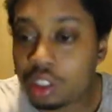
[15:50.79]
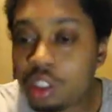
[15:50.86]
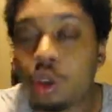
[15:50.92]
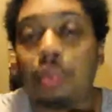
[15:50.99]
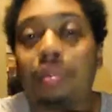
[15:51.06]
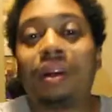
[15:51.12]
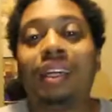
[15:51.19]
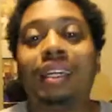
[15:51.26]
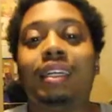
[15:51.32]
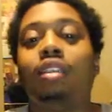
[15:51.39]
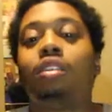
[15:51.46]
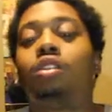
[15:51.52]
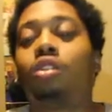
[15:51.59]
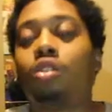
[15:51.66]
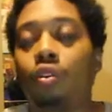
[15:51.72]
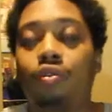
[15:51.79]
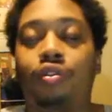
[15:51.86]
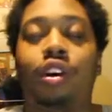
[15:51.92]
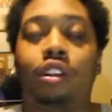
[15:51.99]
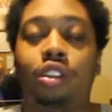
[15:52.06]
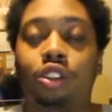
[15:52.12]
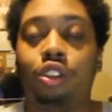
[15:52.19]
So please don't
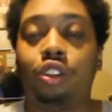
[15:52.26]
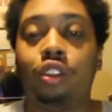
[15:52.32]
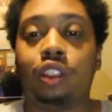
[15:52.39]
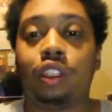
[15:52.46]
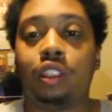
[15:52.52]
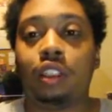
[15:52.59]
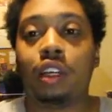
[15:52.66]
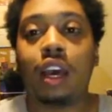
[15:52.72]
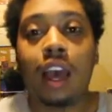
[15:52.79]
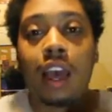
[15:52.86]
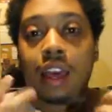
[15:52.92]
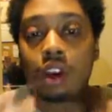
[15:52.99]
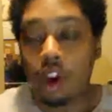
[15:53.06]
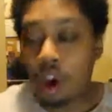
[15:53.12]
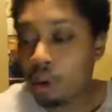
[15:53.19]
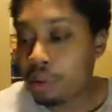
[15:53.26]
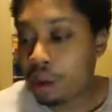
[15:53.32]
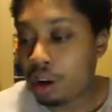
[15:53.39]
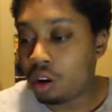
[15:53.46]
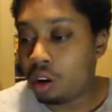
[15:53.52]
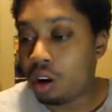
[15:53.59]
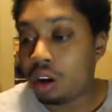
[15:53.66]
forget to tune in. It'll help me
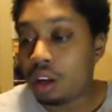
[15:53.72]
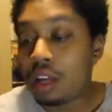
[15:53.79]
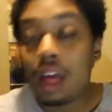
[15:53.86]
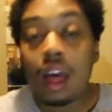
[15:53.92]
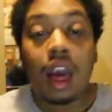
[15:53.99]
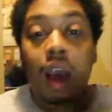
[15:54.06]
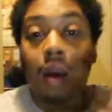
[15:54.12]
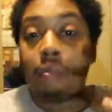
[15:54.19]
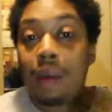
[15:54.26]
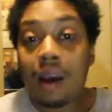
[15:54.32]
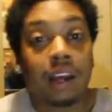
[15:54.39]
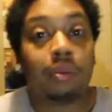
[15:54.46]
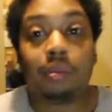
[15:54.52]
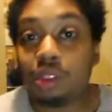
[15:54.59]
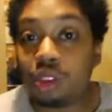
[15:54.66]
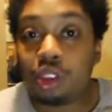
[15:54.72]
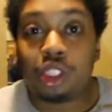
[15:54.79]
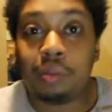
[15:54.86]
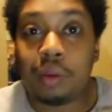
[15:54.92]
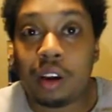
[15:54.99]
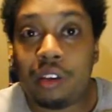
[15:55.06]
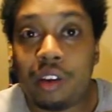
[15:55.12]
out a lot. My name is
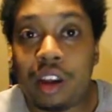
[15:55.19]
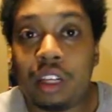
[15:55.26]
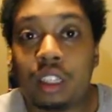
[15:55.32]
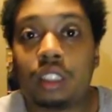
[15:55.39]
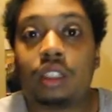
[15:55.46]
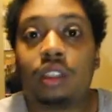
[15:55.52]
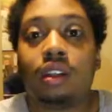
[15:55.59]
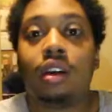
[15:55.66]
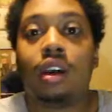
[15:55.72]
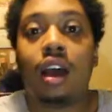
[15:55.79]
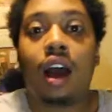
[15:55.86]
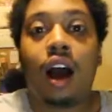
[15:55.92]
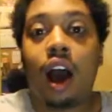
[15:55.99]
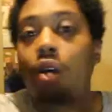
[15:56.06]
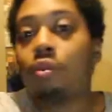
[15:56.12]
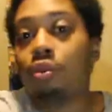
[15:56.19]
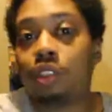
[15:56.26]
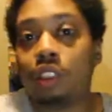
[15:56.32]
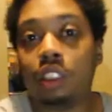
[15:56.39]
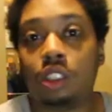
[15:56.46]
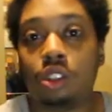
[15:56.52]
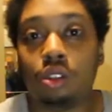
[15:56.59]
Joshy McRage. I will
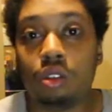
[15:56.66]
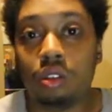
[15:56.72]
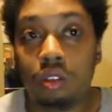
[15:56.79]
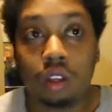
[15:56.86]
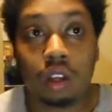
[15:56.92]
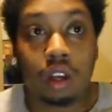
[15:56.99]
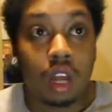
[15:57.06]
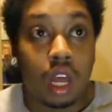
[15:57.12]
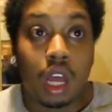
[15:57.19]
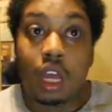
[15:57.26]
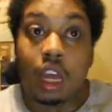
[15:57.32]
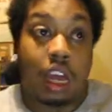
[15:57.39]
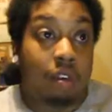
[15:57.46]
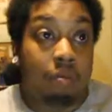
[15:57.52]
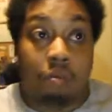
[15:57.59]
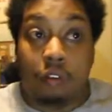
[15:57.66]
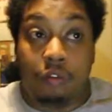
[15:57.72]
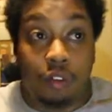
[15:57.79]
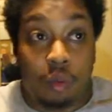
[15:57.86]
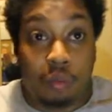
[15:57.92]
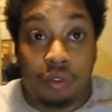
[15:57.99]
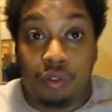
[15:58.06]
see you, if
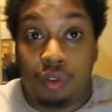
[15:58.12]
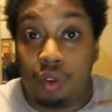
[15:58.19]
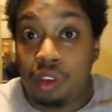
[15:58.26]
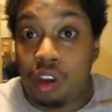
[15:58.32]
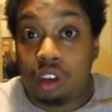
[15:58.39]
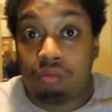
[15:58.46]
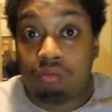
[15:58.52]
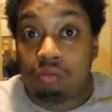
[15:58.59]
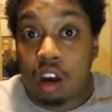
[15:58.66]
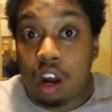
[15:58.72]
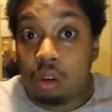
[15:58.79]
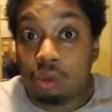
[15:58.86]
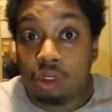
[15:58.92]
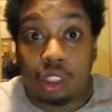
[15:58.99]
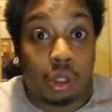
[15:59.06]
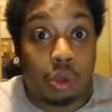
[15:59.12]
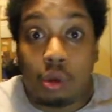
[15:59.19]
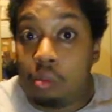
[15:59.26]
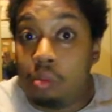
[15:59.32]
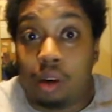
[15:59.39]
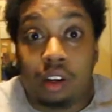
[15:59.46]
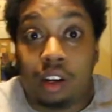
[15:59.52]
not before then, I will see you
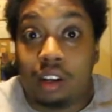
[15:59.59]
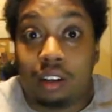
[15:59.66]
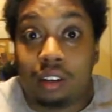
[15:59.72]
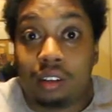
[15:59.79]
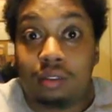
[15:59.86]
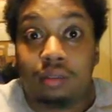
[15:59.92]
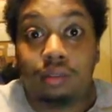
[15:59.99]
on Monday.